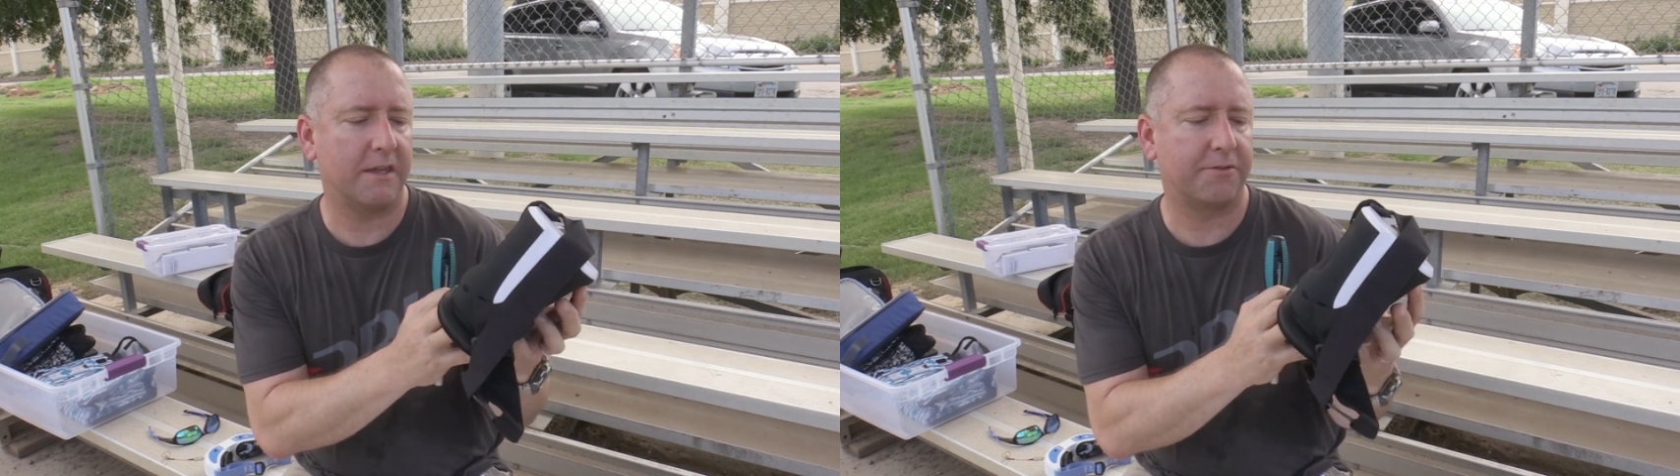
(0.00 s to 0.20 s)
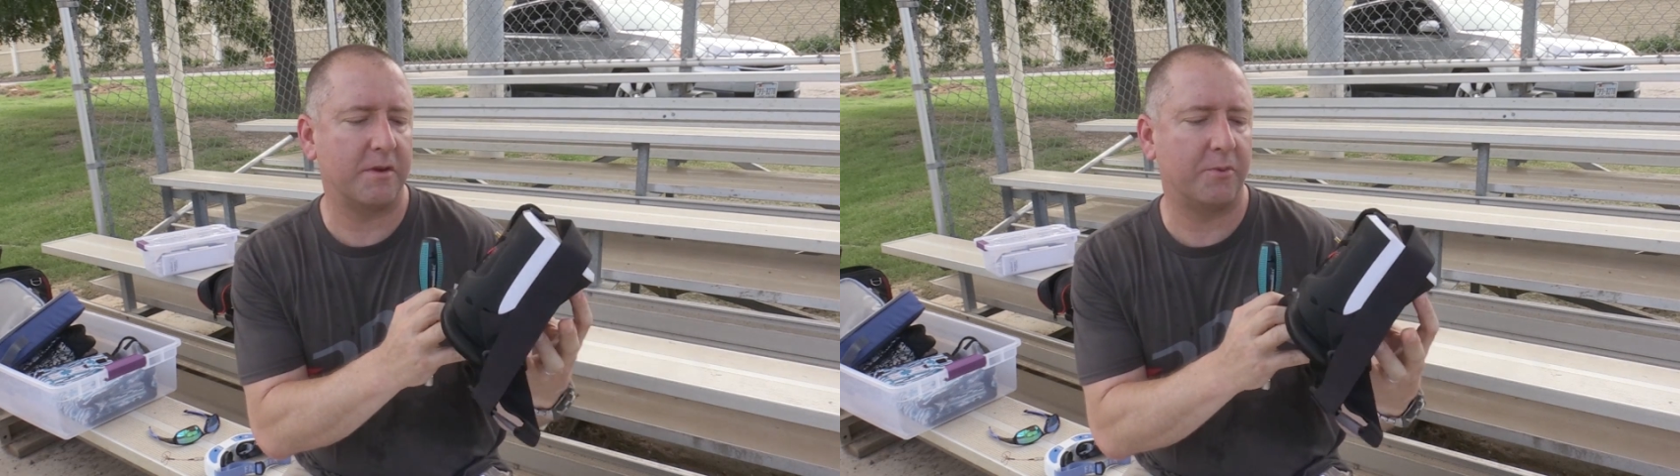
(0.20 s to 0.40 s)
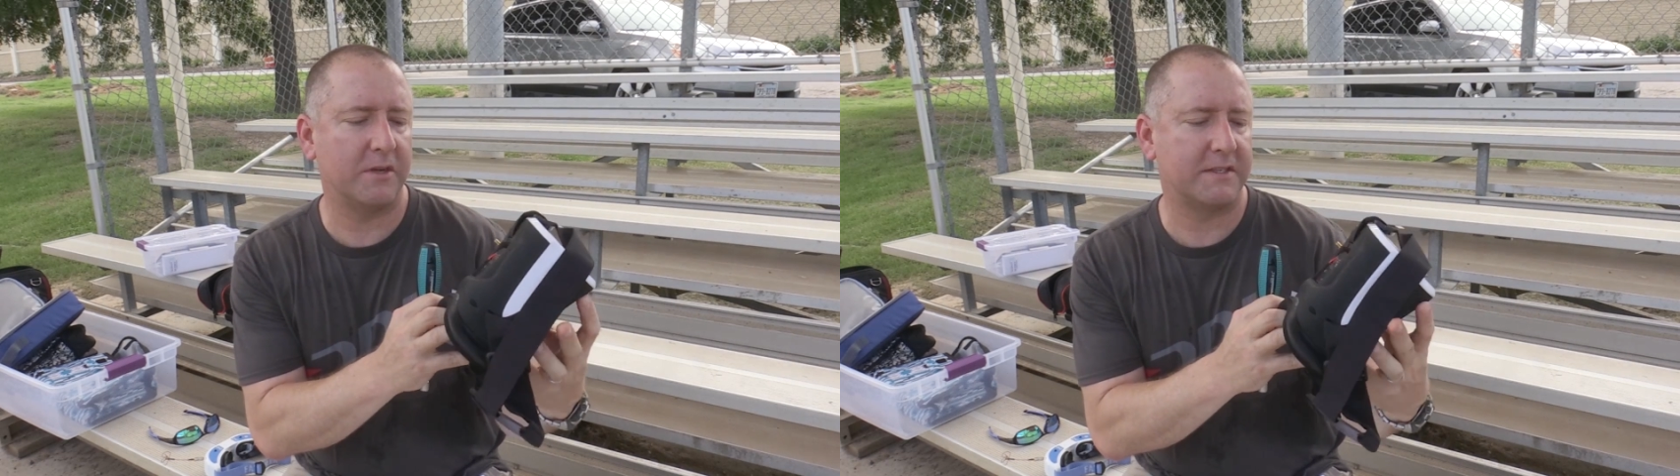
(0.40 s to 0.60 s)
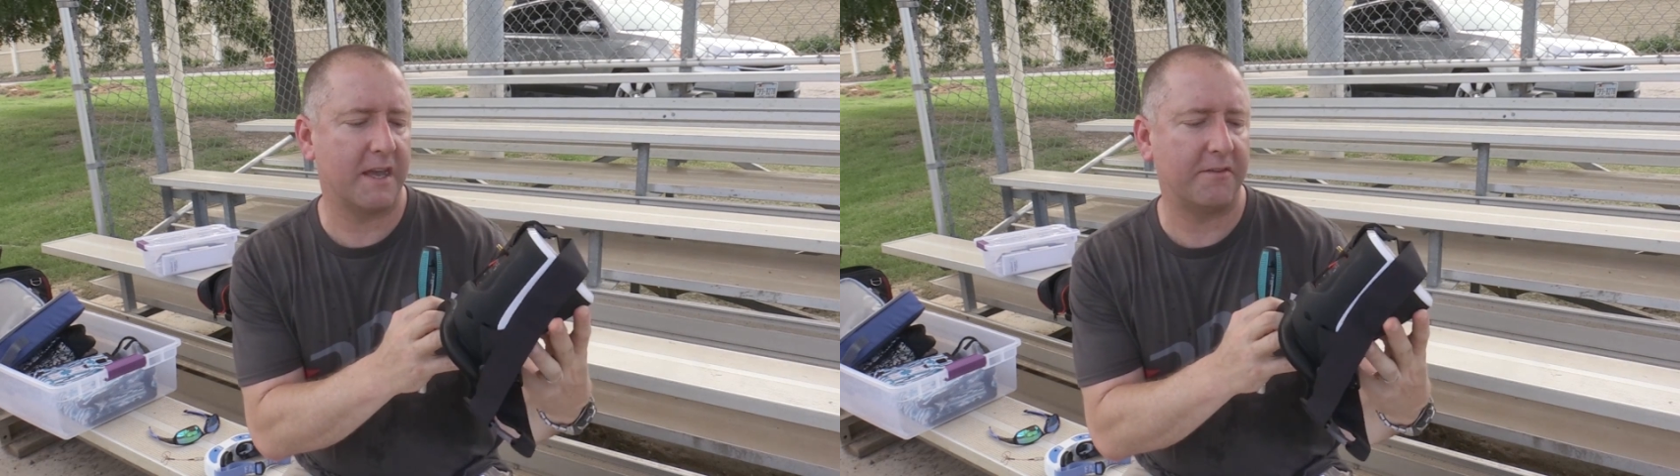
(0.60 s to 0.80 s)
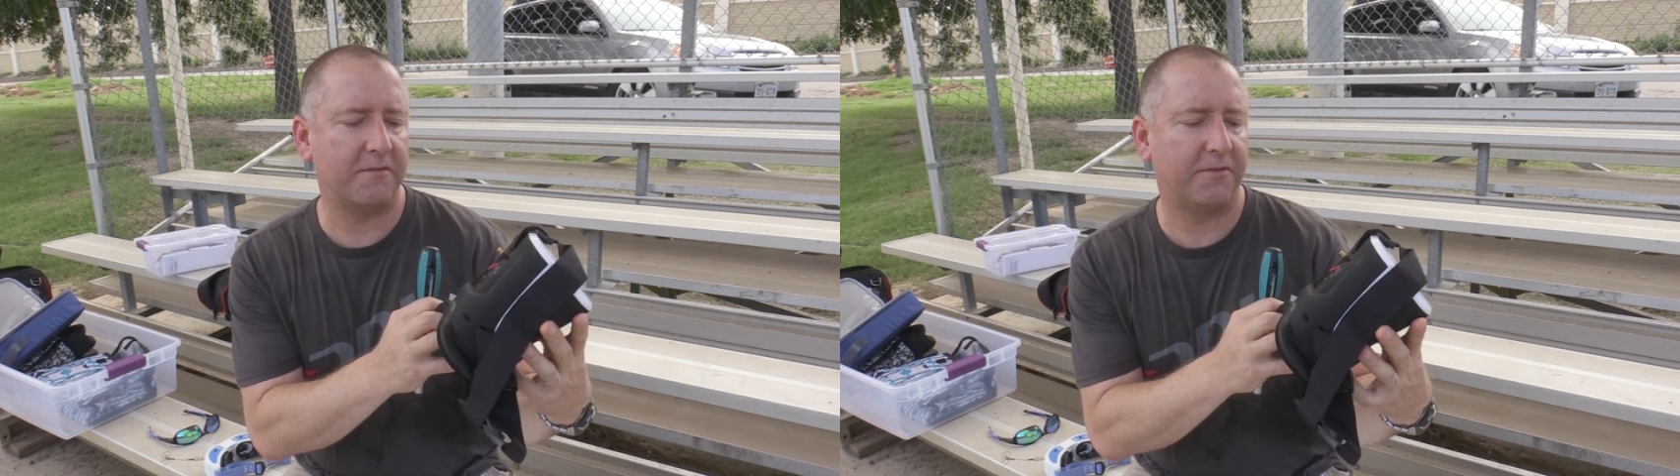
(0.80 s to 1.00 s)
a three point
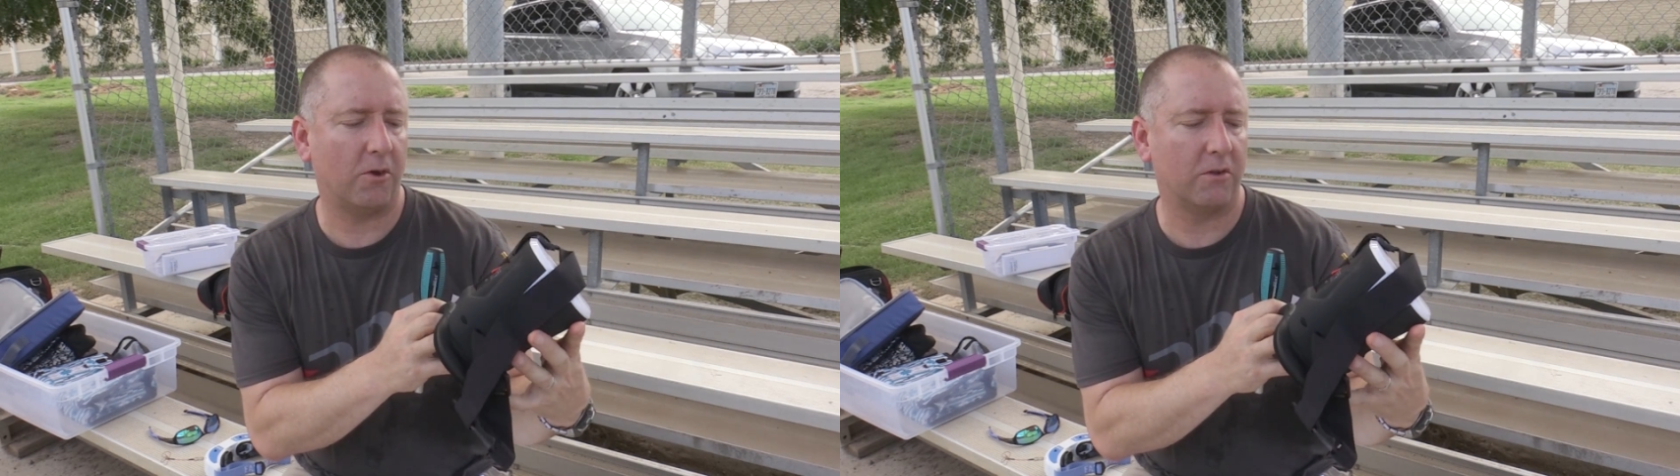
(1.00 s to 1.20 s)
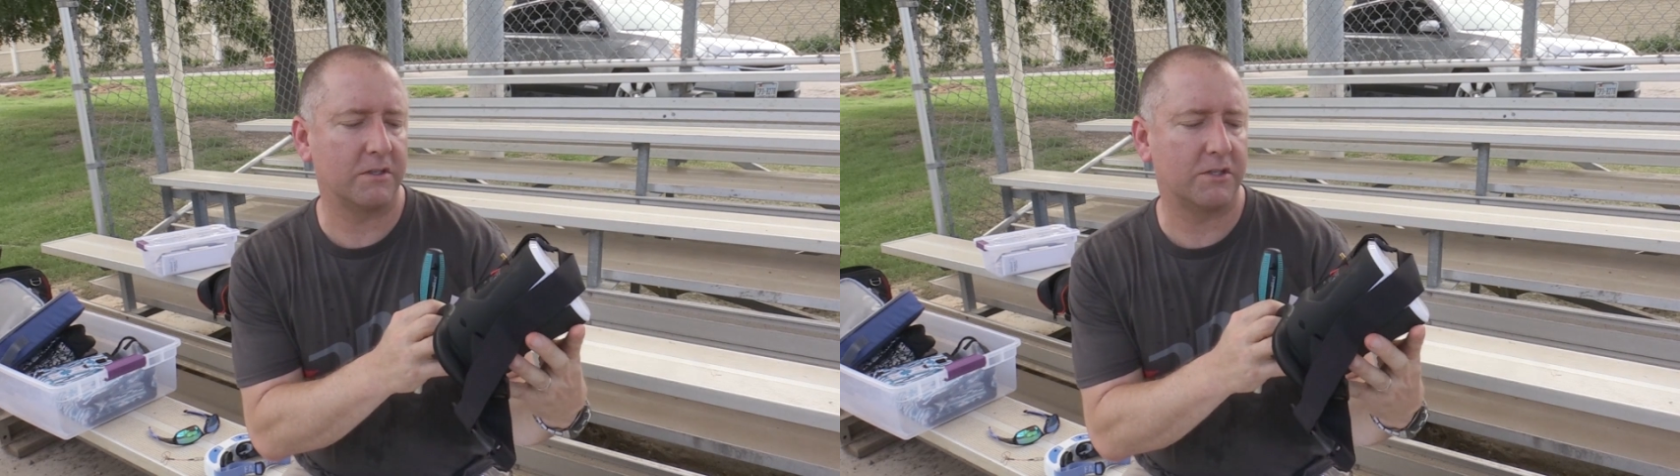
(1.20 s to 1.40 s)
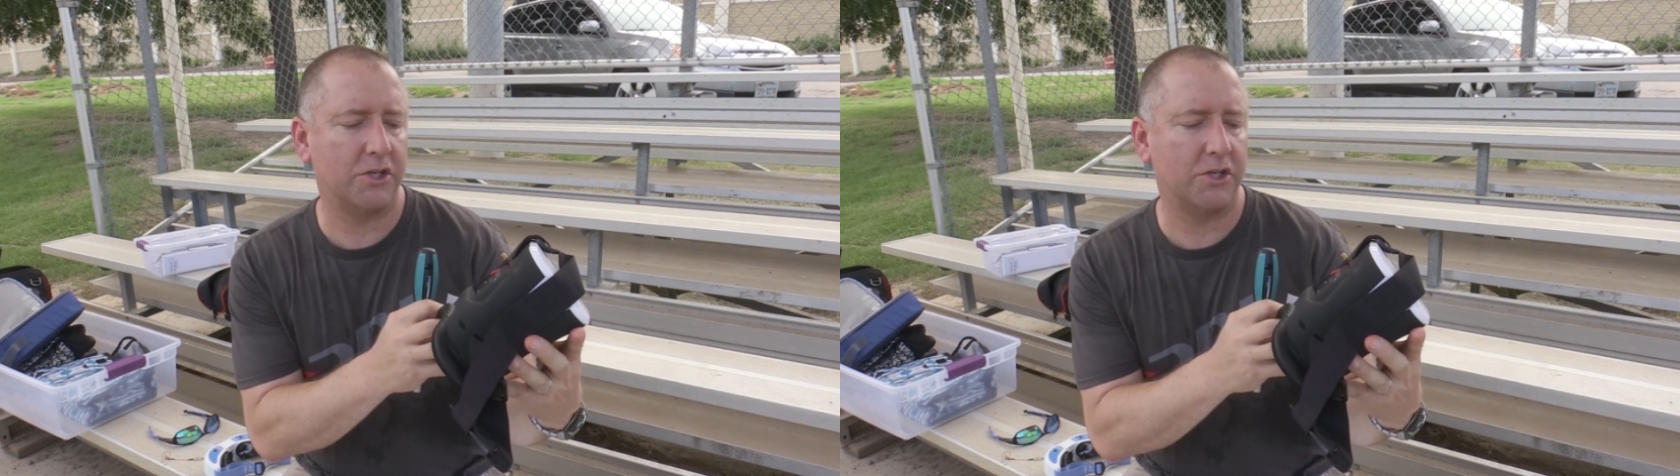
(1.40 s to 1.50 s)
seven volt,